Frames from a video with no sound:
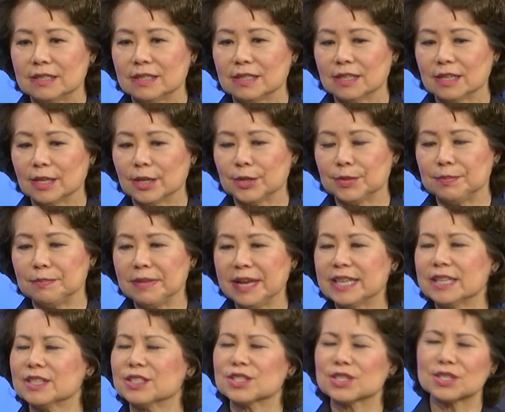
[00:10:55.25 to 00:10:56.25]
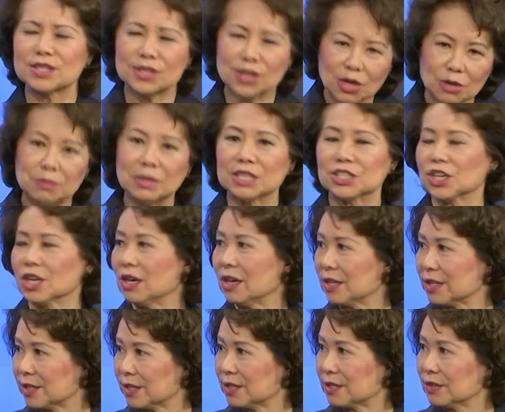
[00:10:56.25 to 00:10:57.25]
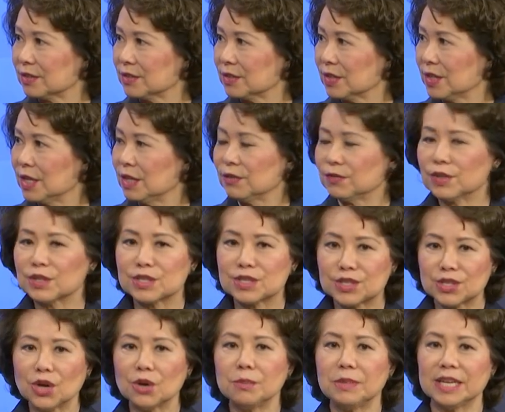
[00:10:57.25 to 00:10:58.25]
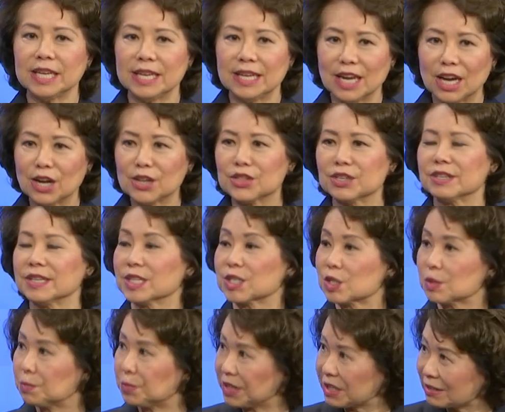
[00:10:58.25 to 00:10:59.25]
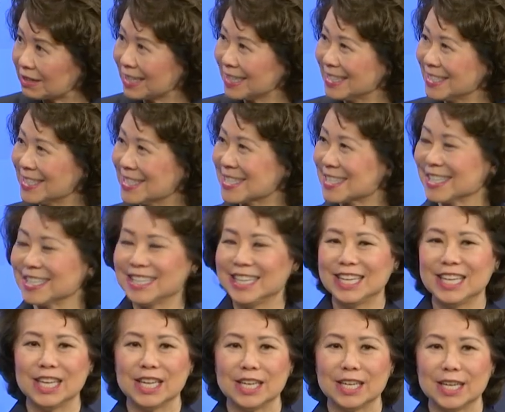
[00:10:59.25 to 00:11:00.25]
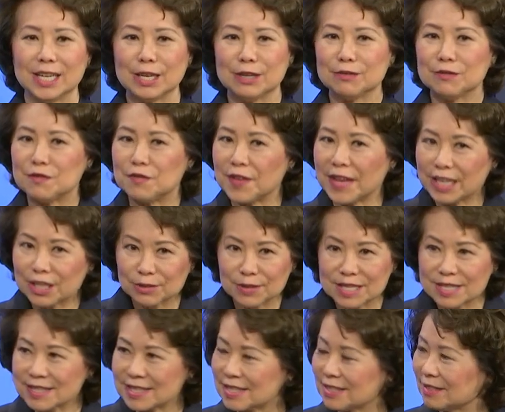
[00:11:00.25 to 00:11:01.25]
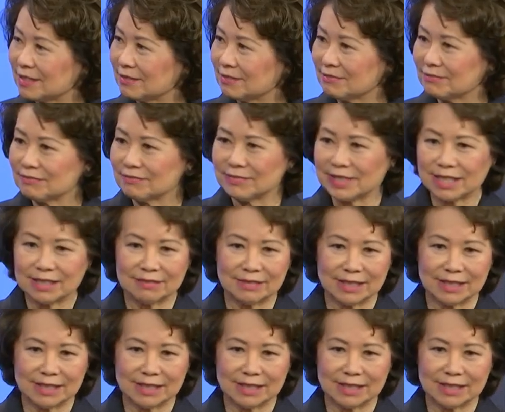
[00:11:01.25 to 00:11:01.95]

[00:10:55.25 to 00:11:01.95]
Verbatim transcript: uh, made it so much harder for so many other experienced uh, veterans in,